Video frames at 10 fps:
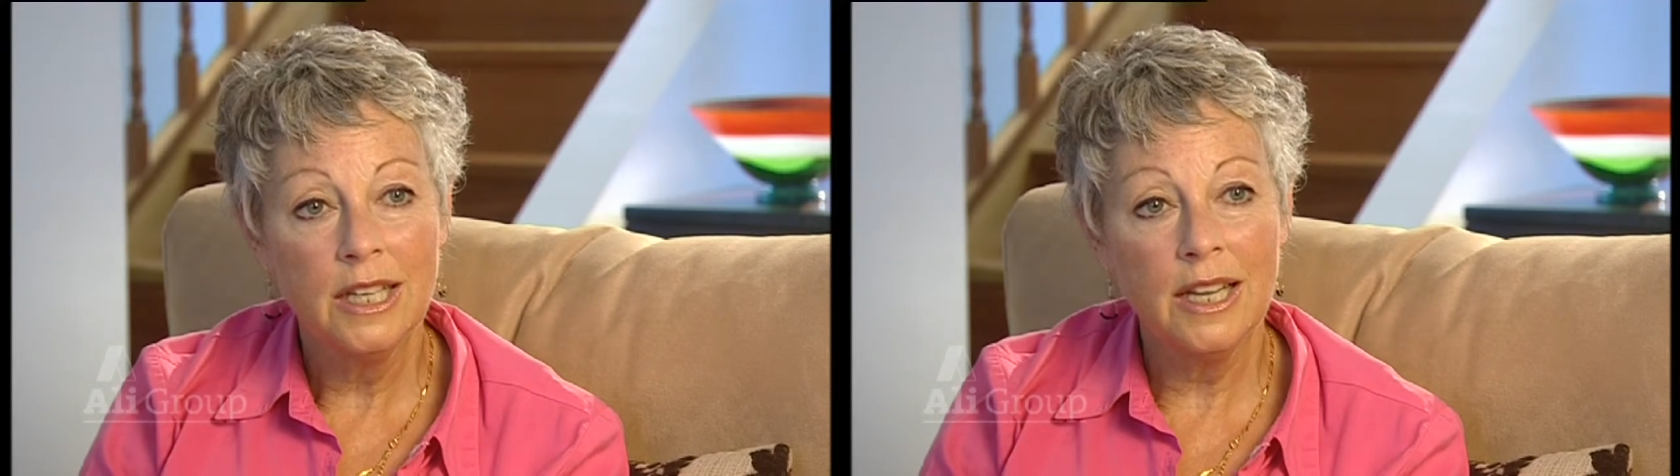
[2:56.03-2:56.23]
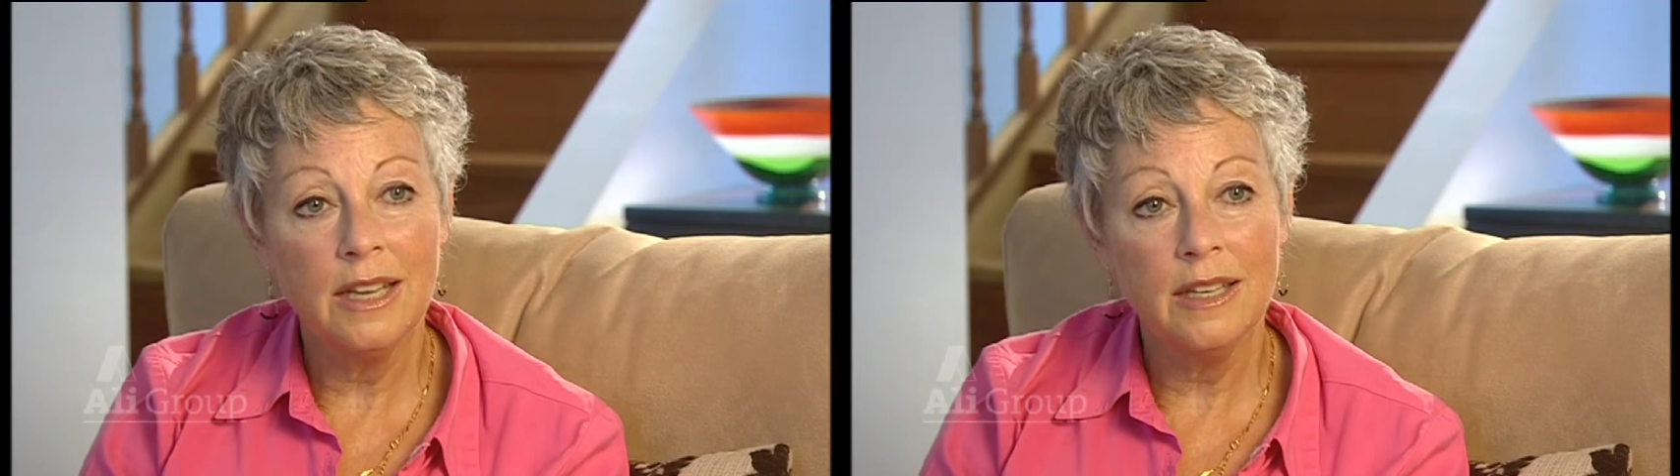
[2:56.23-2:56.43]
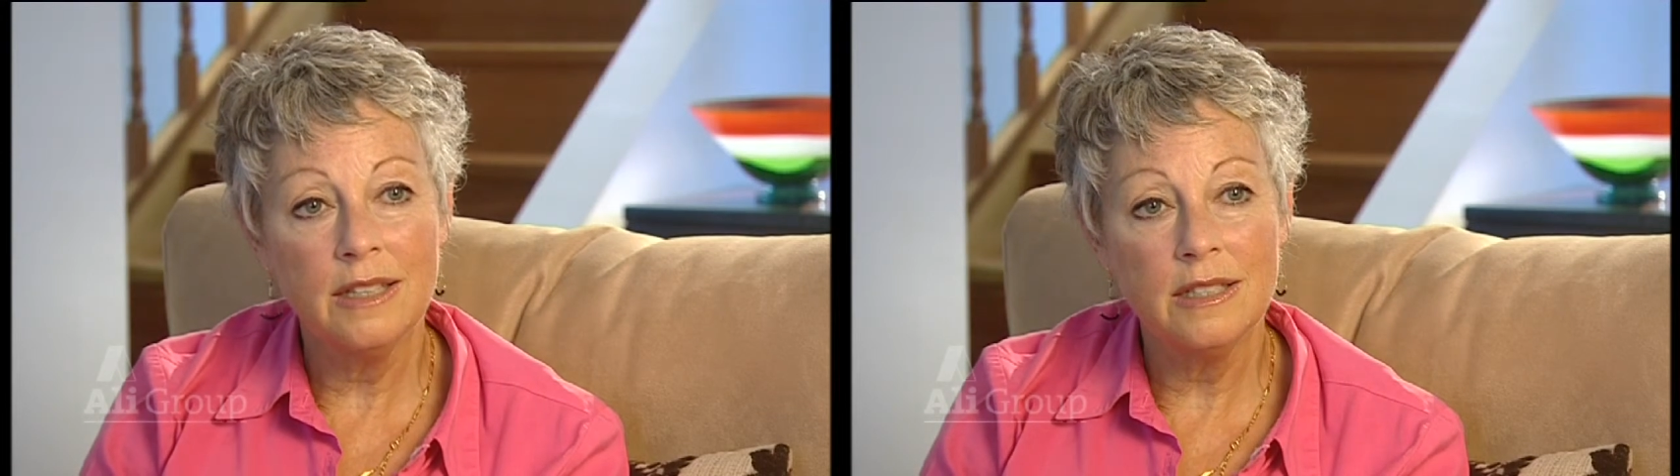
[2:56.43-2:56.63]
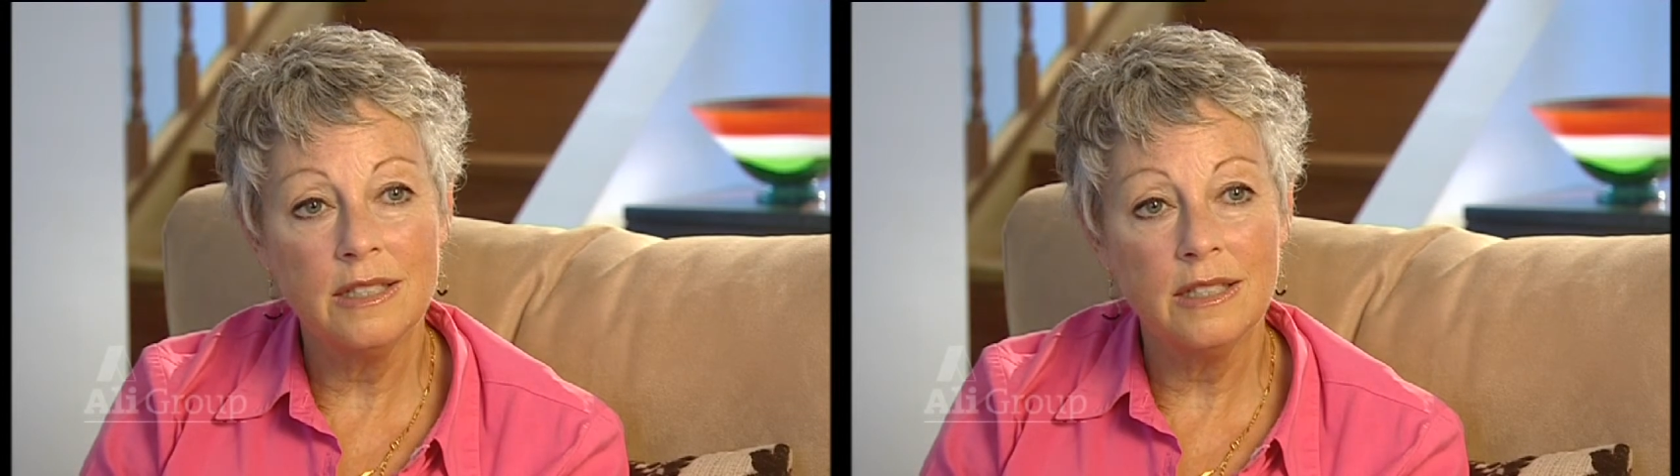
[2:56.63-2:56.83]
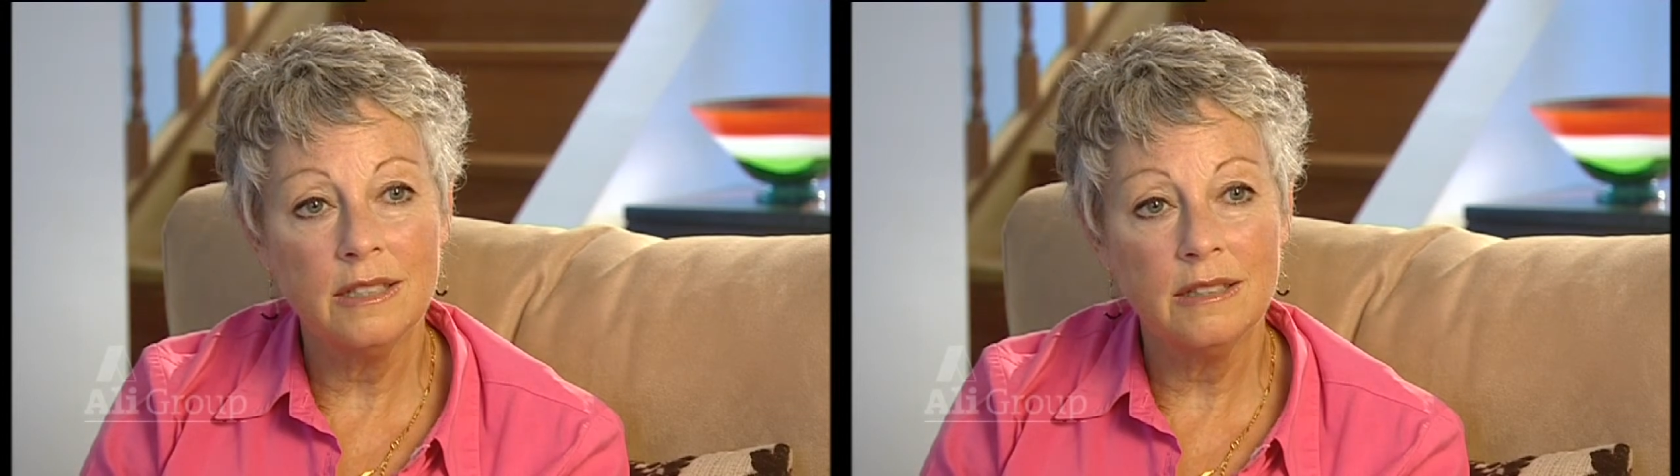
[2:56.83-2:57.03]

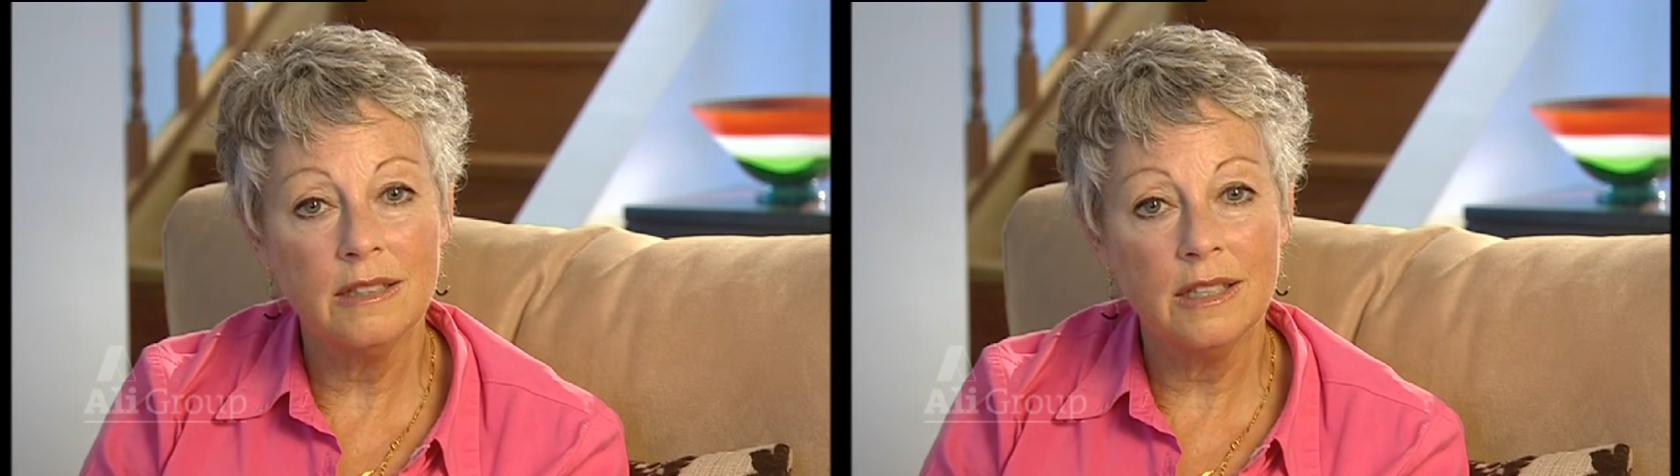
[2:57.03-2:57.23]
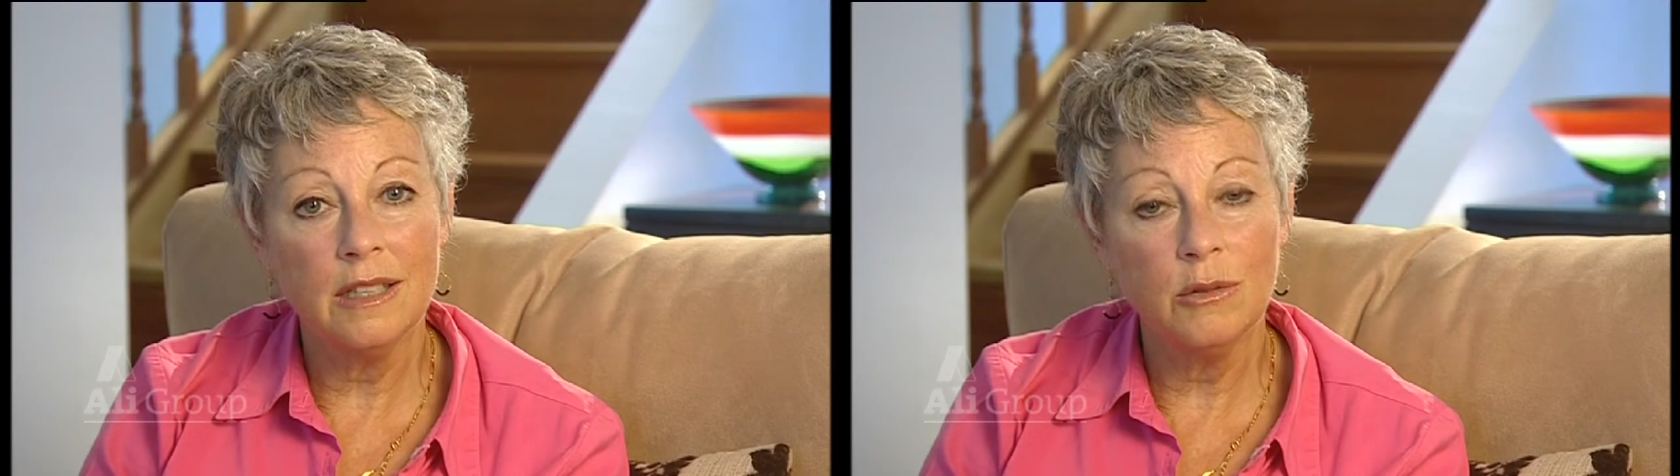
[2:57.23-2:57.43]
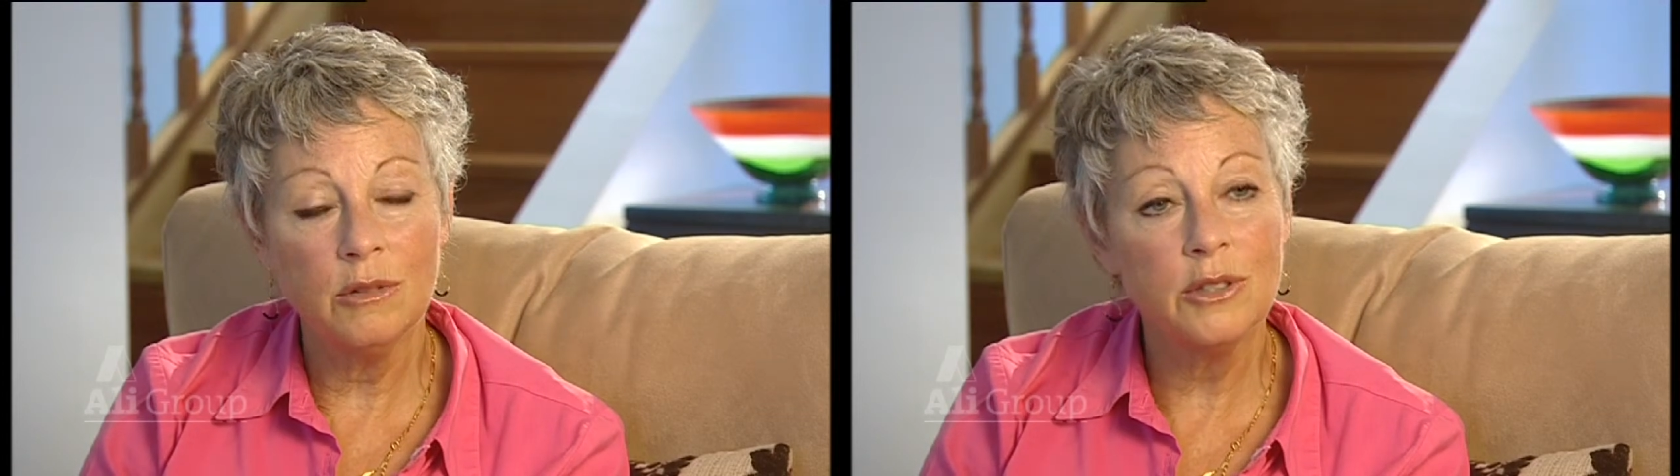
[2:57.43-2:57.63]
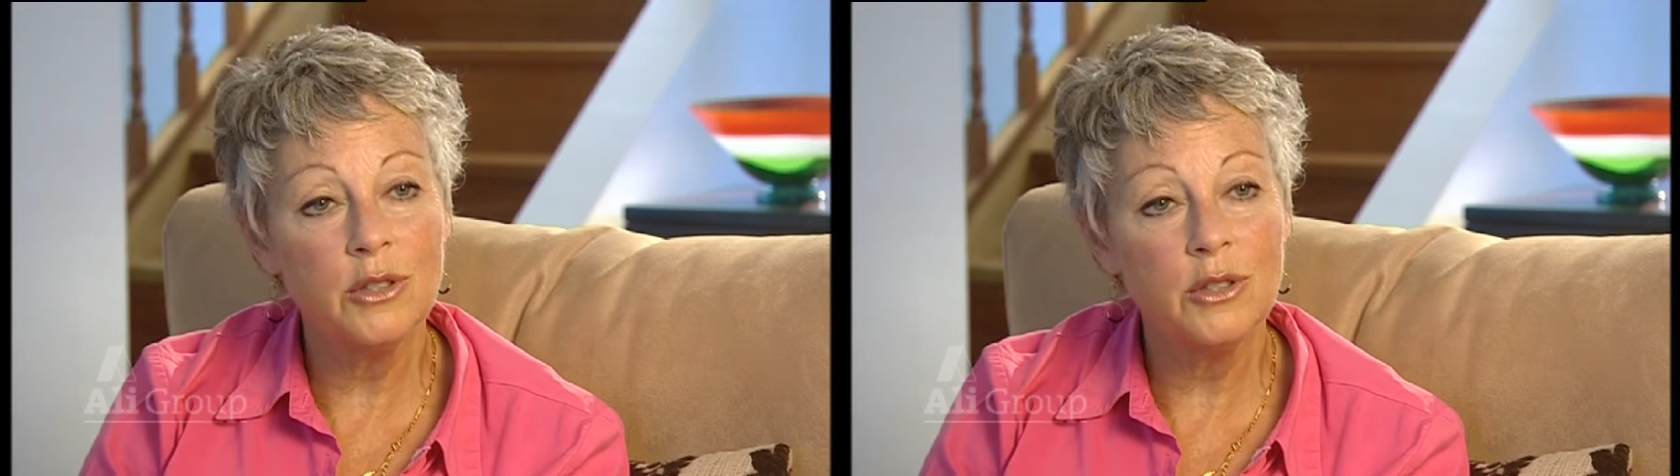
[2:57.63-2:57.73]
and all the